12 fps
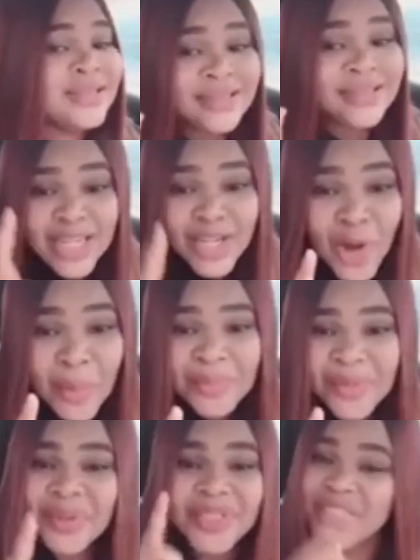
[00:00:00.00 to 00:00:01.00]
The
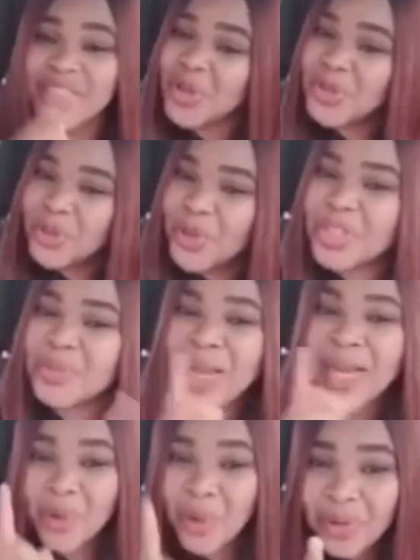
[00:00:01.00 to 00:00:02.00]
lump did not touch
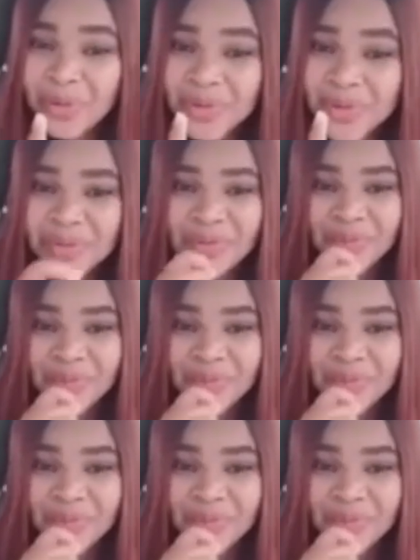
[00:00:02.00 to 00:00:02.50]
my lungs.